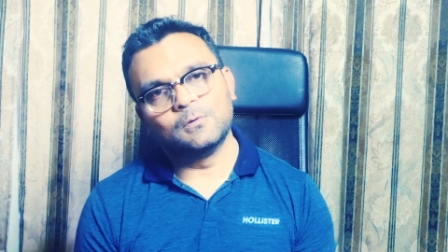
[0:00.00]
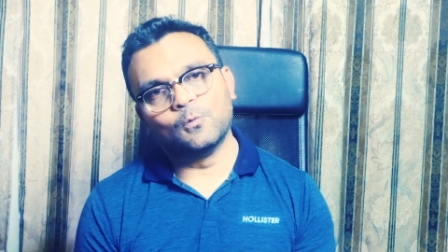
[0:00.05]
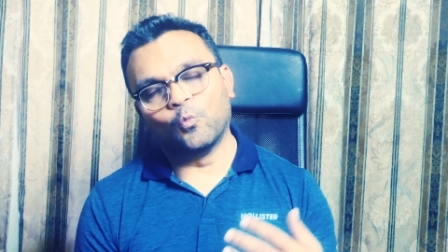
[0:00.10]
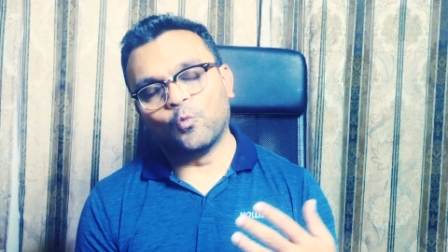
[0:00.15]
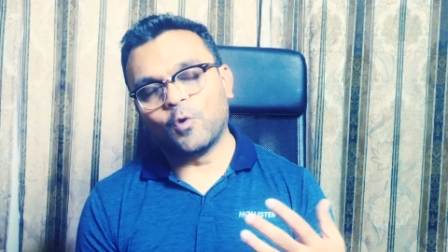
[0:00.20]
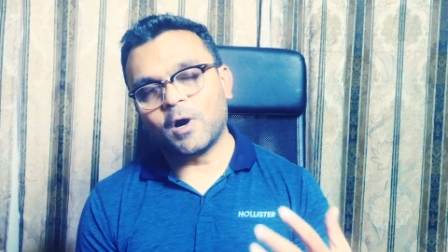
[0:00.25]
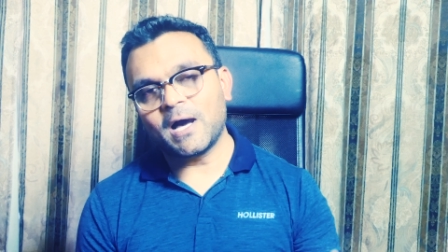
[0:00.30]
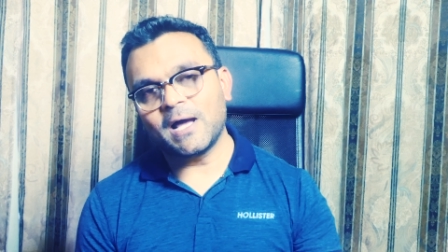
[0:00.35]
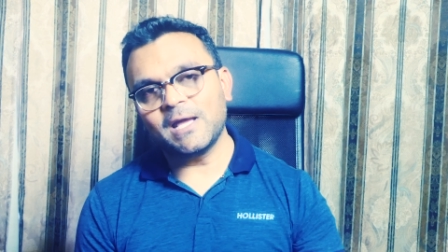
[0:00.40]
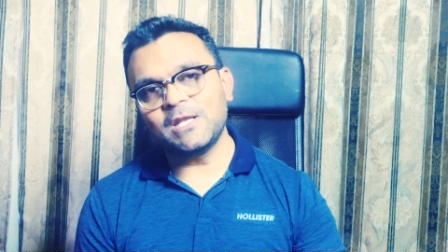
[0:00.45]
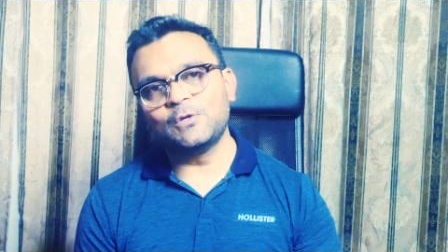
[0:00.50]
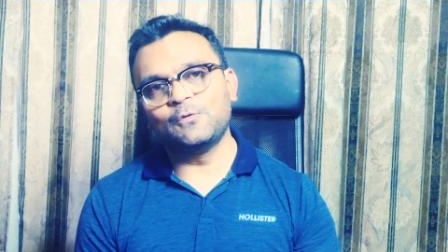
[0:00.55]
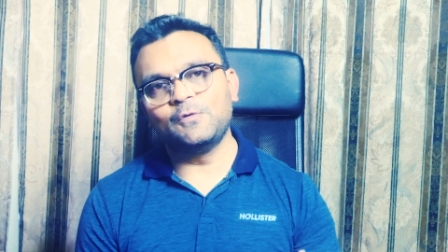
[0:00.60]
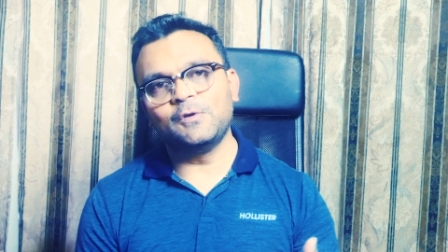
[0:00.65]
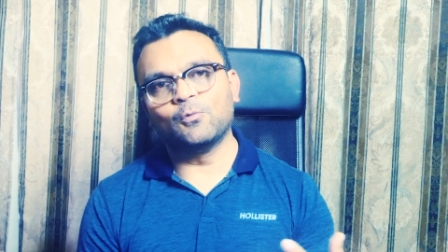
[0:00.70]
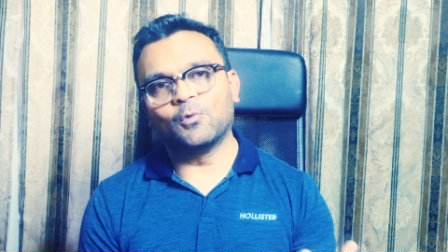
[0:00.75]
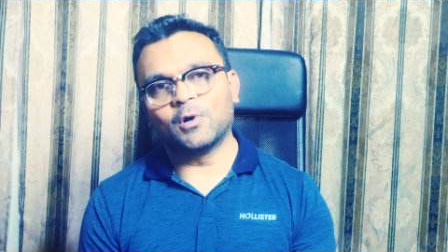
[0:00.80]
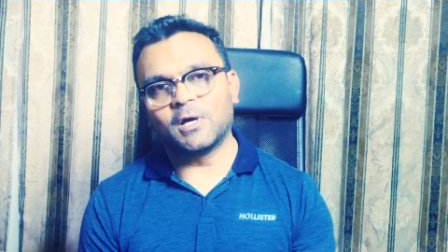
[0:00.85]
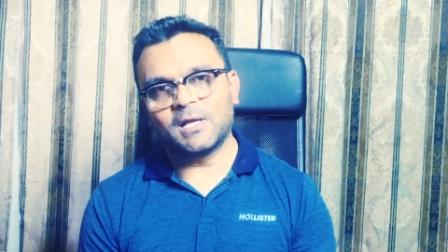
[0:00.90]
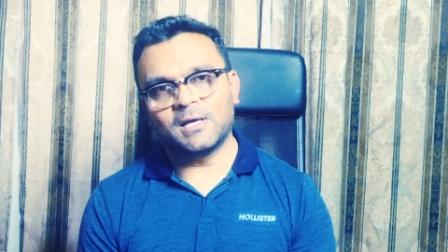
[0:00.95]
why do
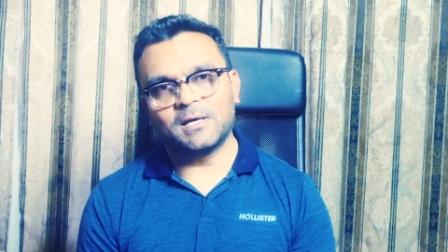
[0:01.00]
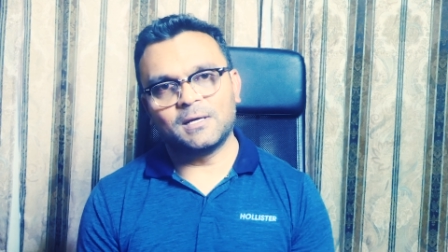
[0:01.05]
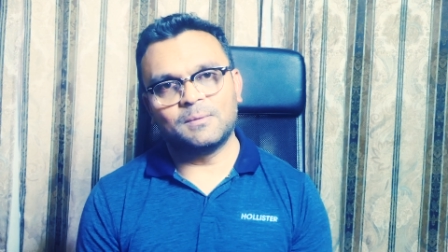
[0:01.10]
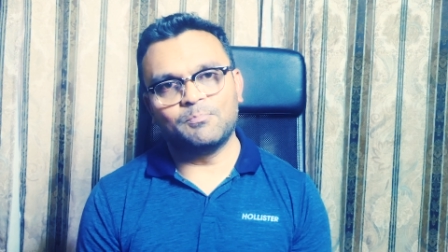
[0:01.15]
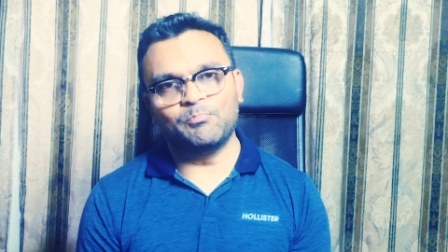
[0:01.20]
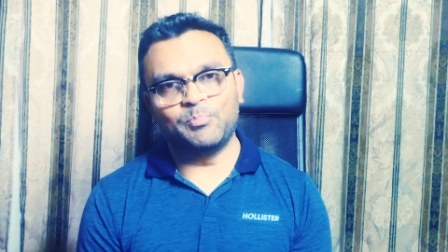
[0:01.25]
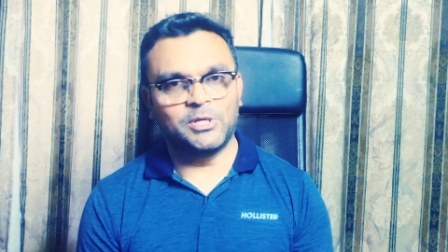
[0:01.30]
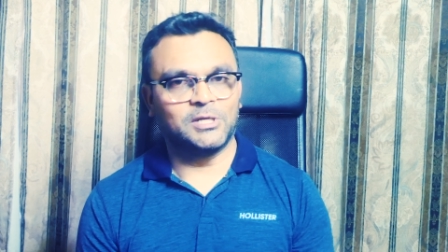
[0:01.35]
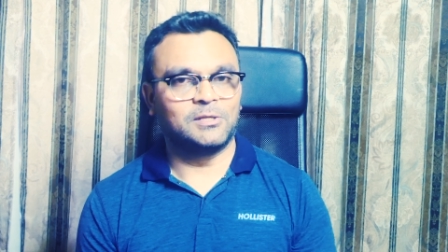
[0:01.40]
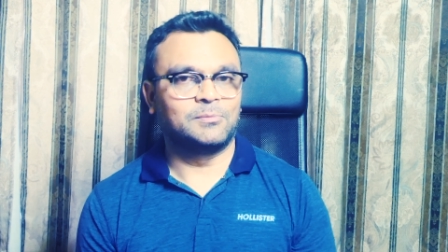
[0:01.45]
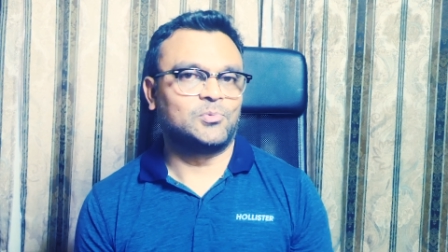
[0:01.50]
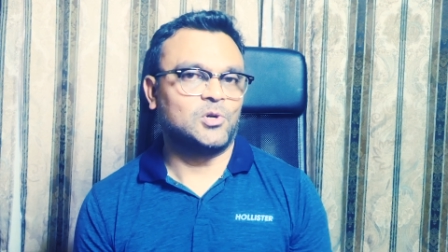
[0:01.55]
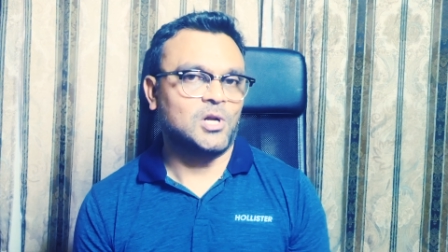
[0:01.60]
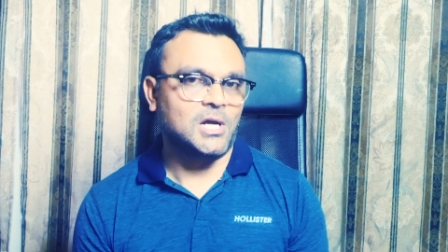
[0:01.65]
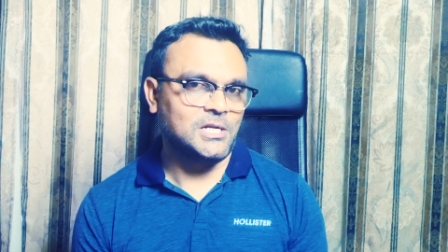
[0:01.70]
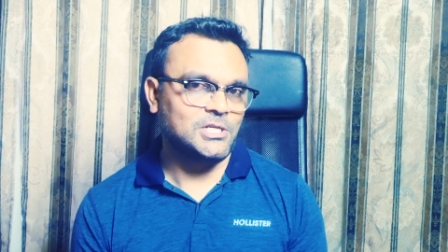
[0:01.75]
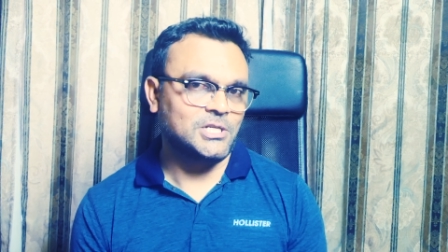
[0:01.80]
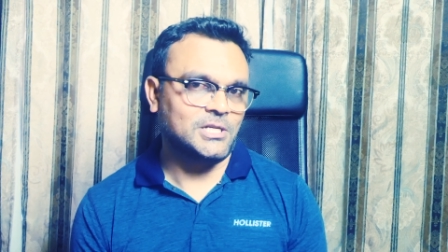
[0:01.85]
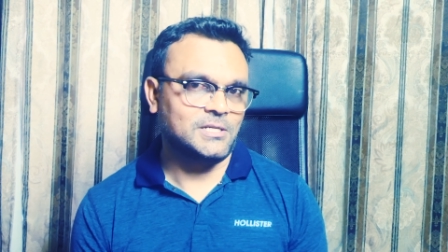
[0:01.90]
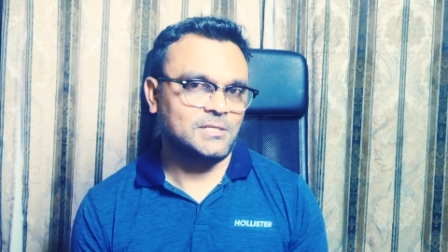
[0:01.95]
we want to build
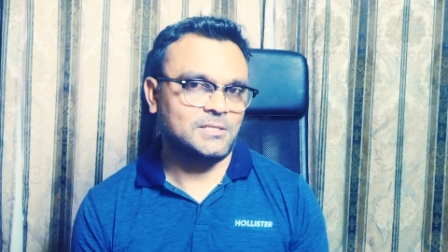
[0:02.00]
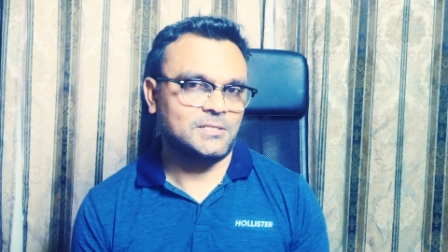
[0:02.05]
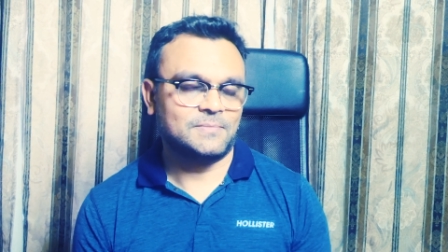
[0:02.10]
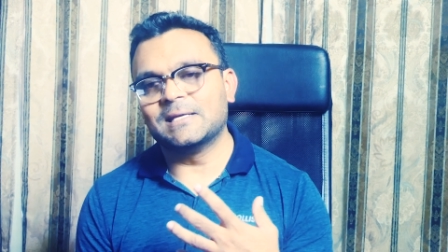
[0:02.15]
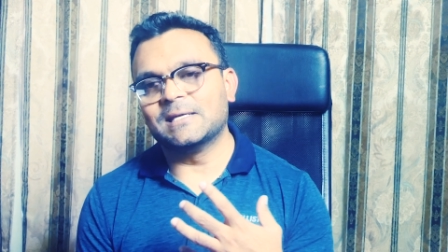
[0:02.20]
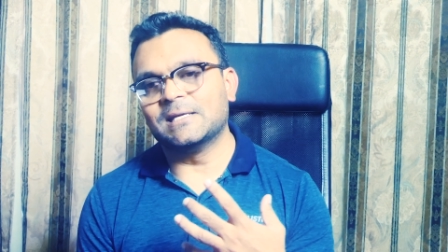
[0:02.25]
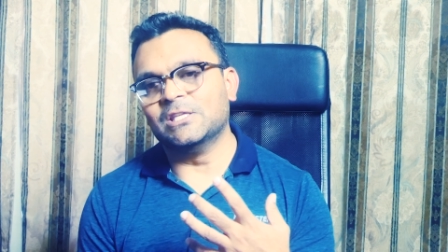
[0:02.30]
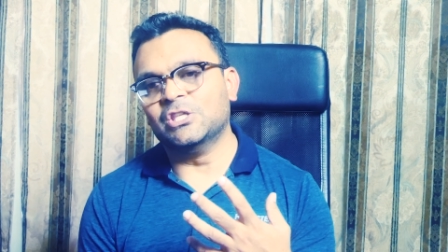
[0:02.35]
projects?